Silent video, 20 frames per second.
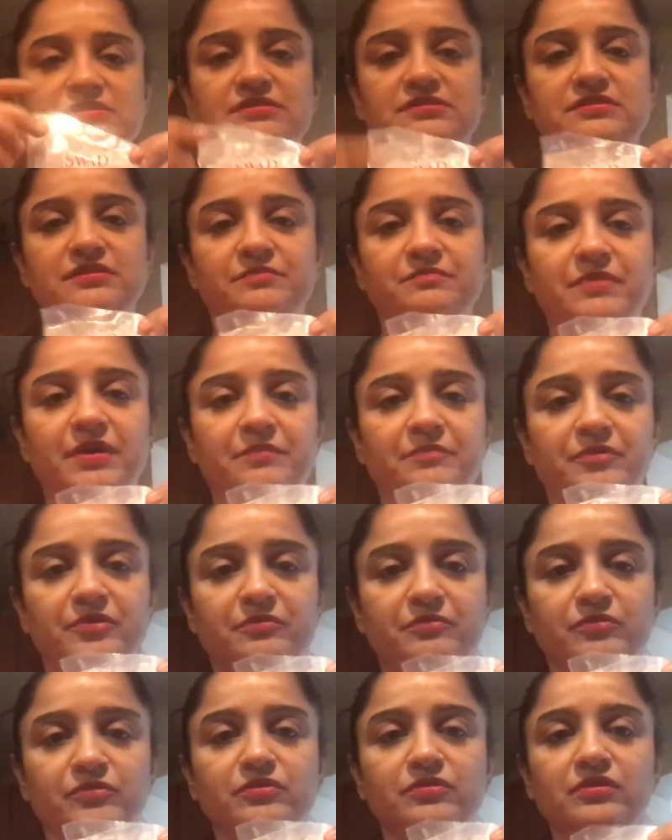is the
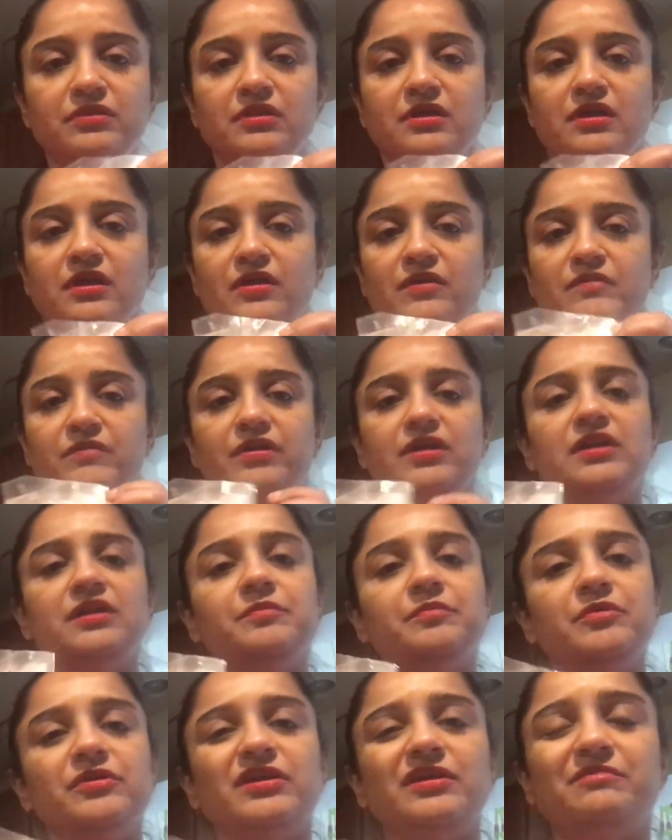peppermint. We're going
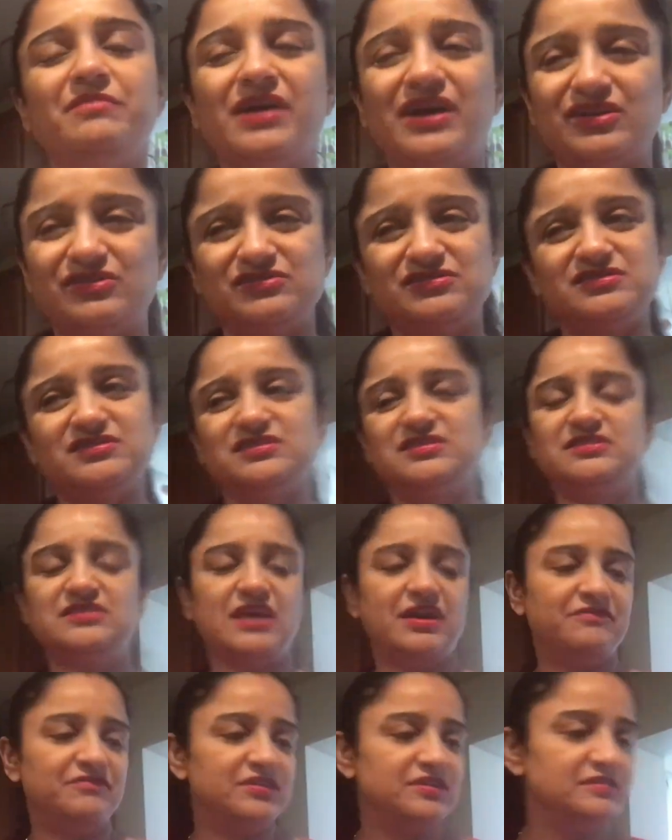to put about
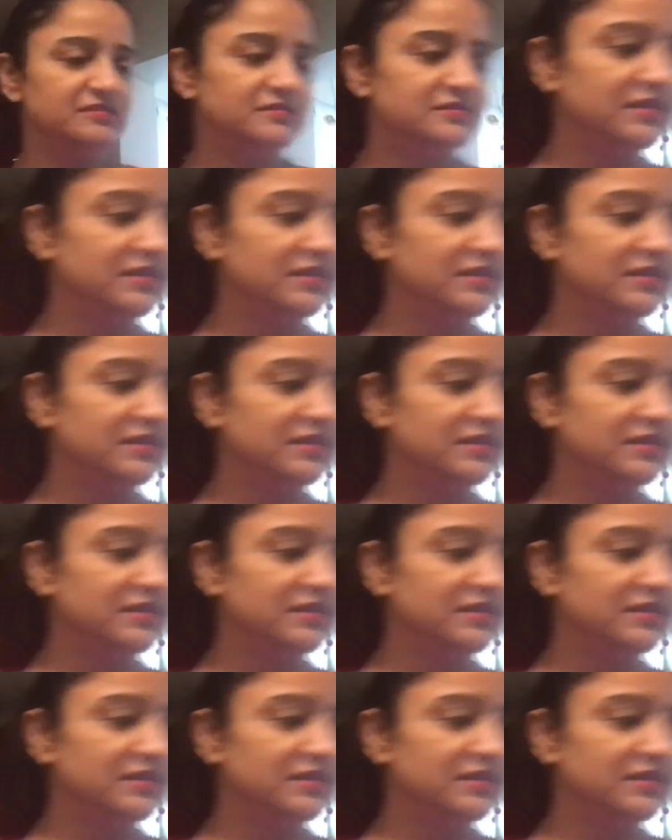7,